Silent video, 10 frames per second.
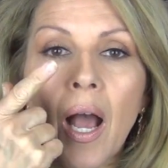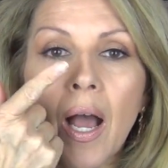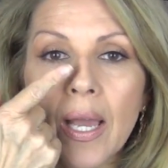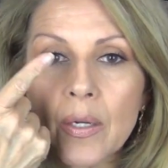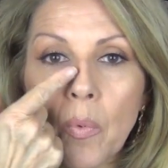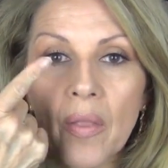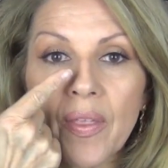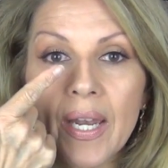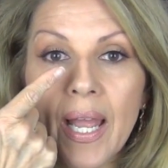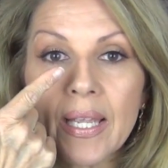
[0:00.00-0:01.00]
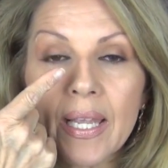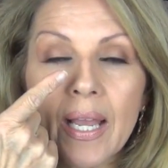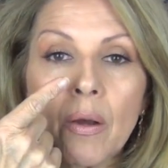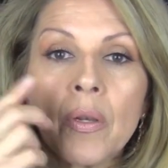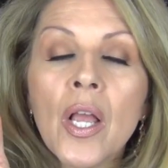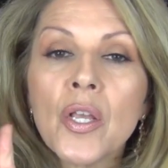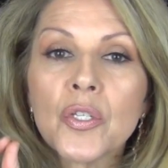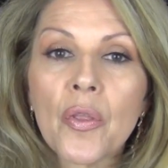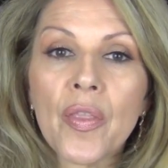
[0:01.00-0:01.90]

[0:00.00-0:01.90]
Uh, I didn't want that hanging out. So